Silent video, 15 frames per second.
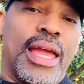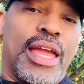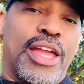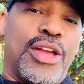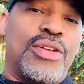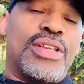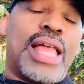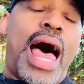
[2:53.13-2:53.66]

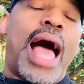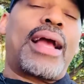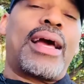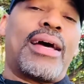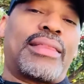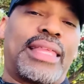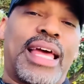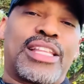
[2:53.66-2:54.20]
You knock
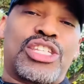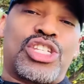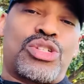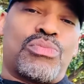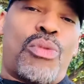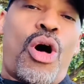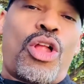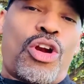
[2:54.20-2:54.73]
out that
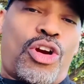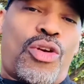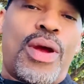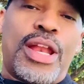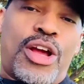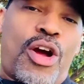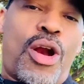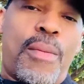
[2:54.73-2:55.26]
smaller
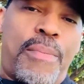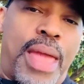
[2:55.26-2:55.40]
credit card